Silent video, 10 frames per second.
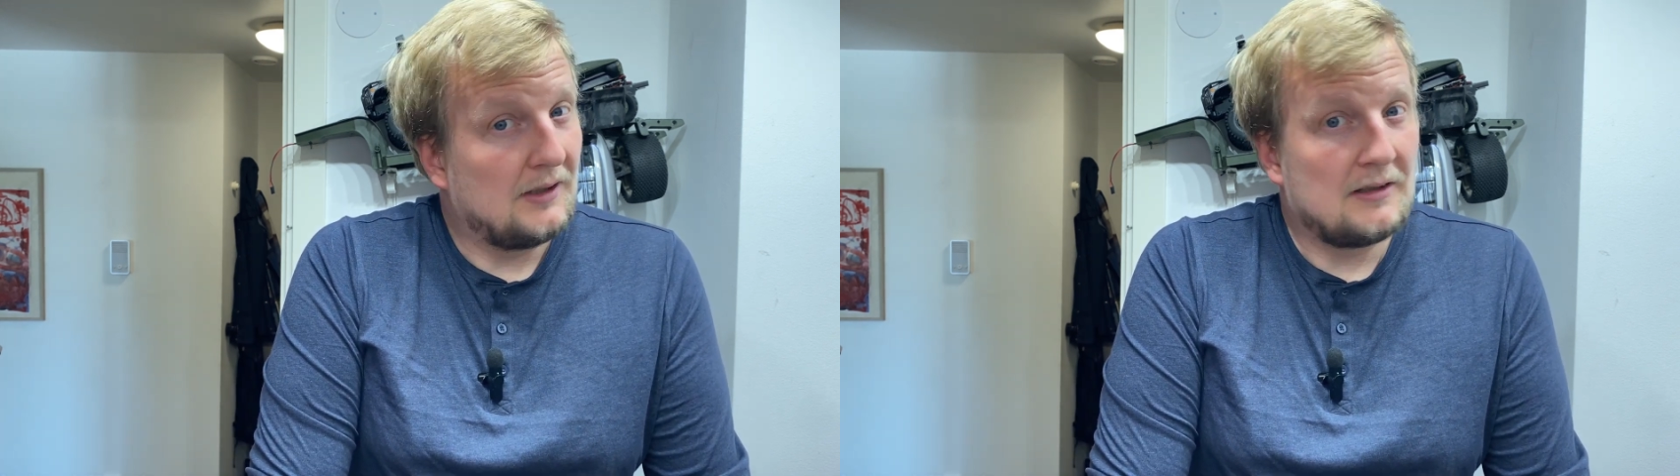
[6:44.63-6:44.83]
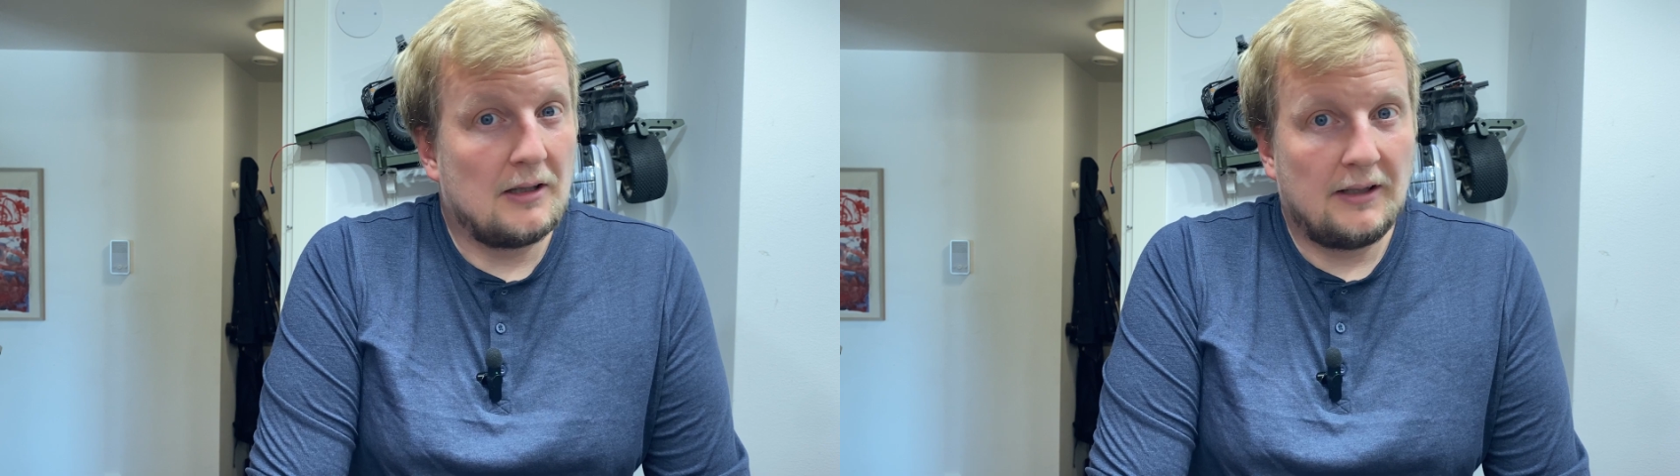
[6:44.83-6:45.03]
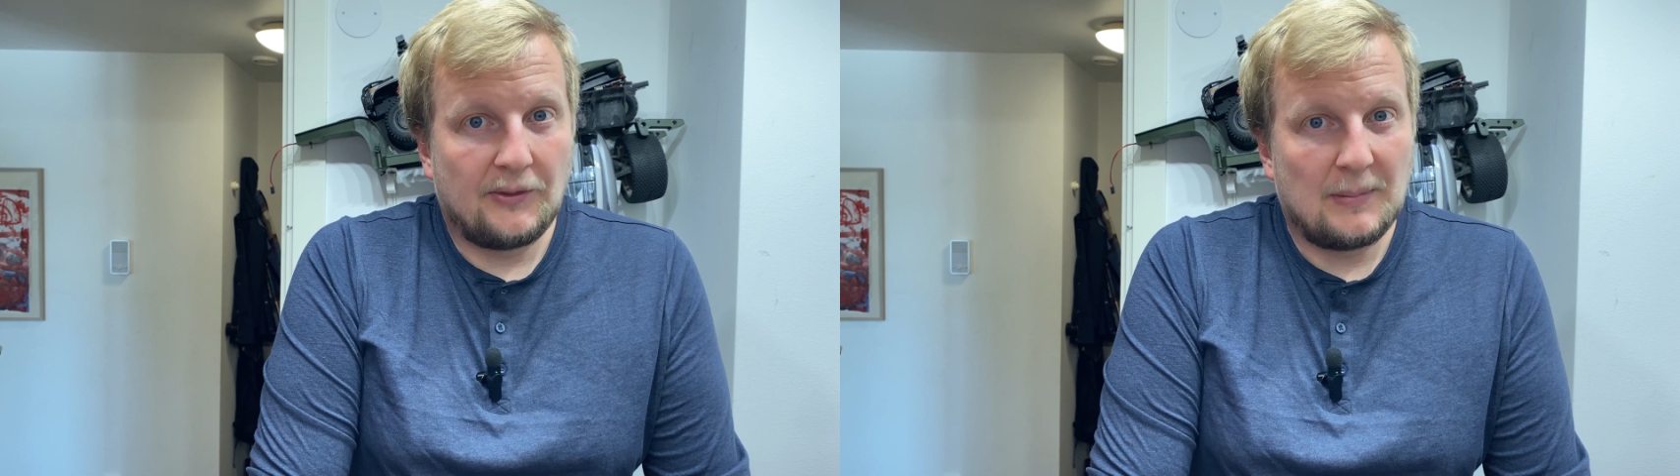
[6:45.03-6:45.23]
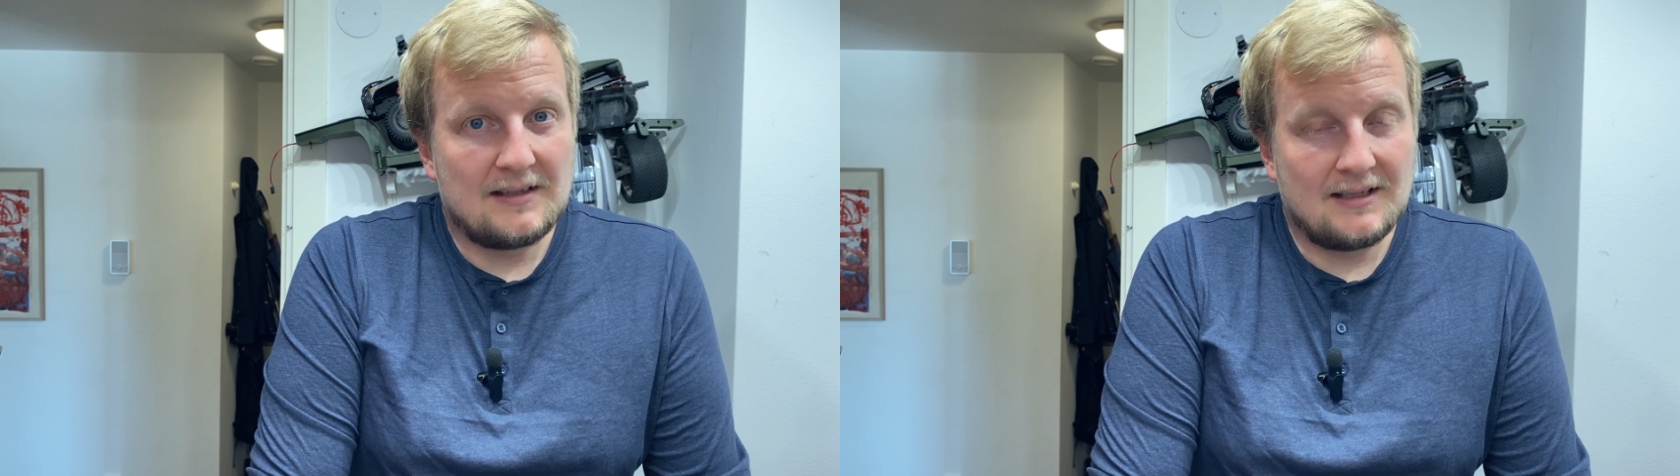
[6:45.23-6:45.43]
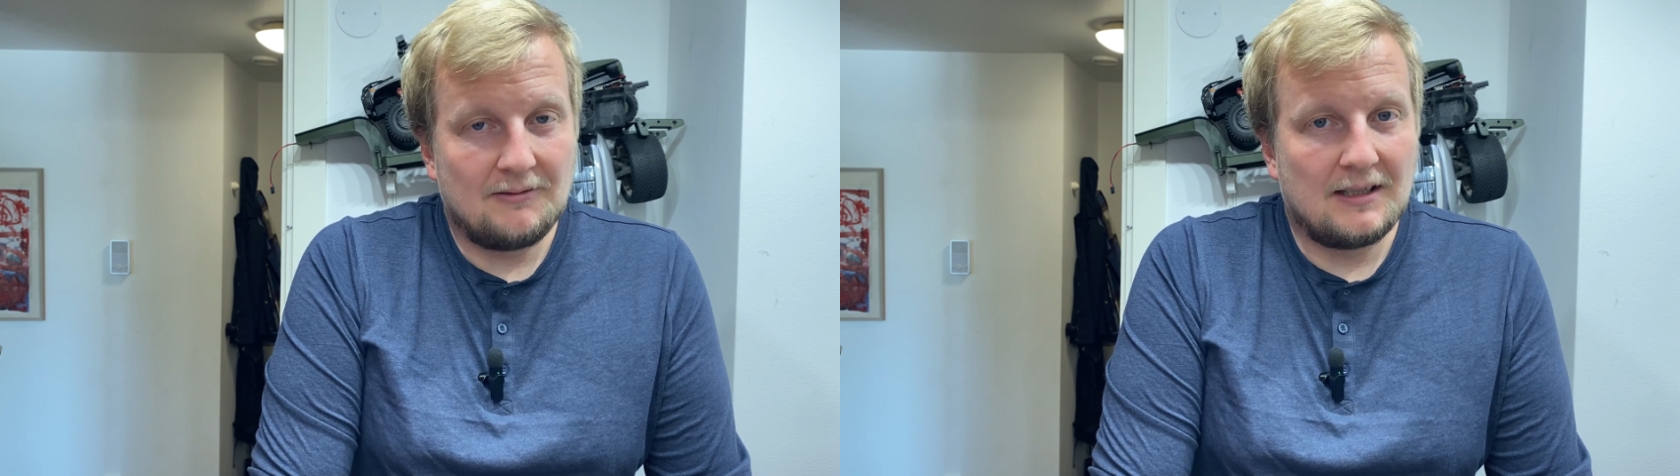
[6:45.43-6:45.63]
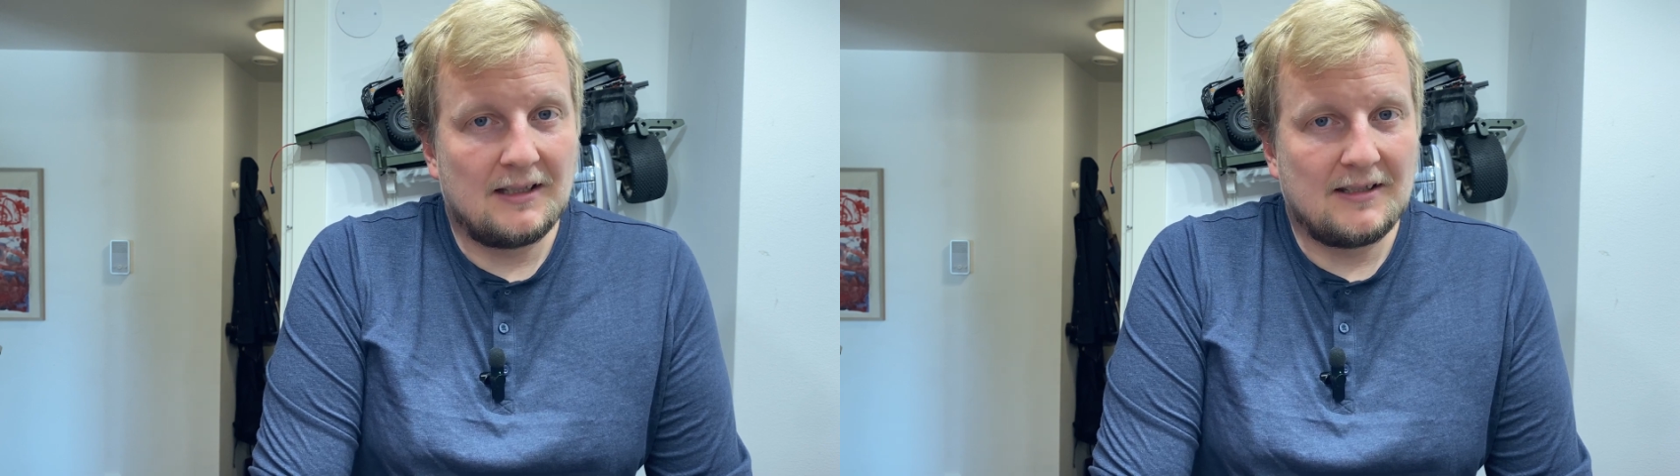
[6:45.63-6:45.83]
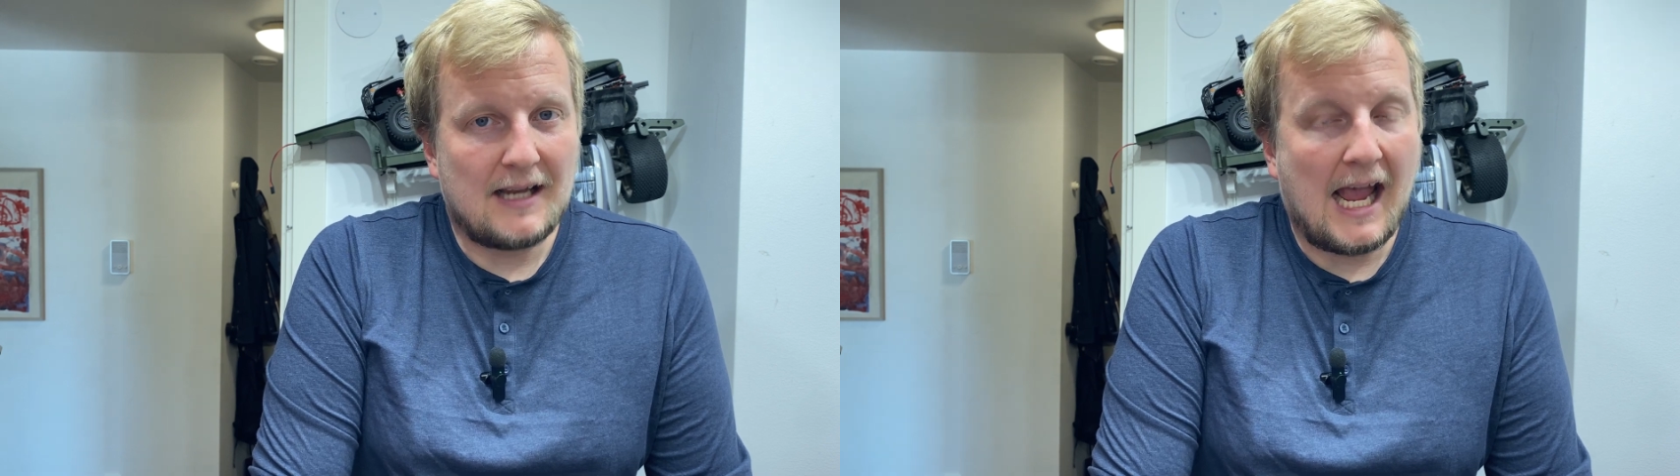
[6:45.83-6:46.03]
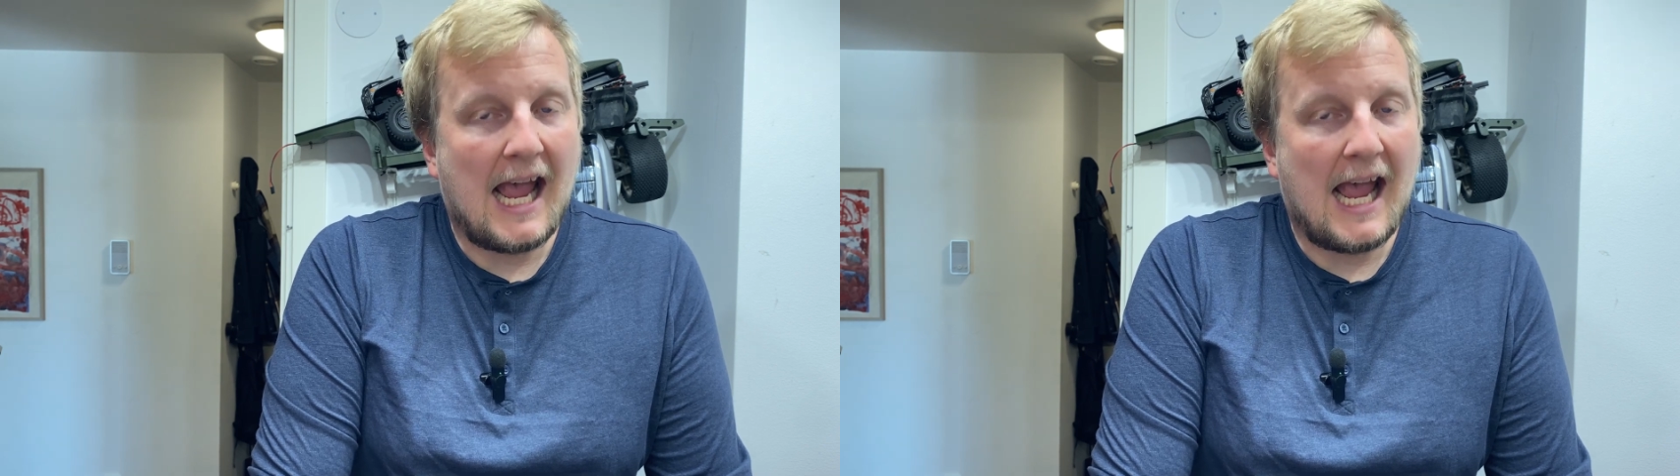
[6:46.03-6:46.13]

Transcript: It's not expensive and it